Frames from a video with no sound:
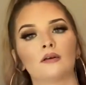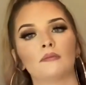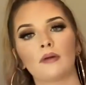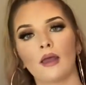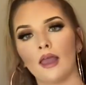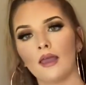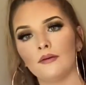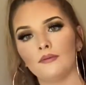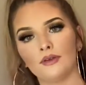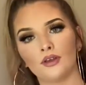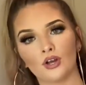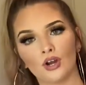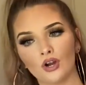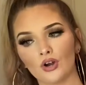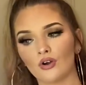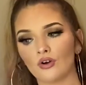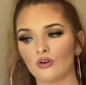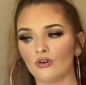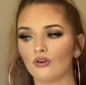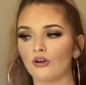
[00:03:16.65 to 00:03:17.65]
baby
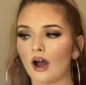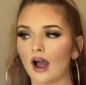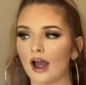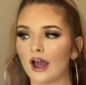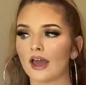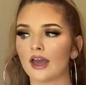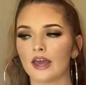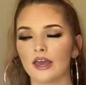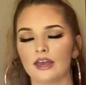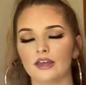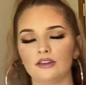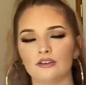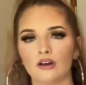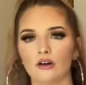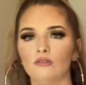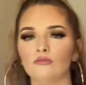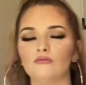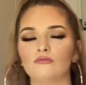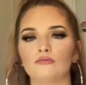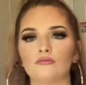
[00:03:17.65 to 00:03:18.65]
girl, I
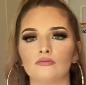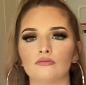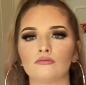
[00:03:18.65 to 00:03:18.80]
don't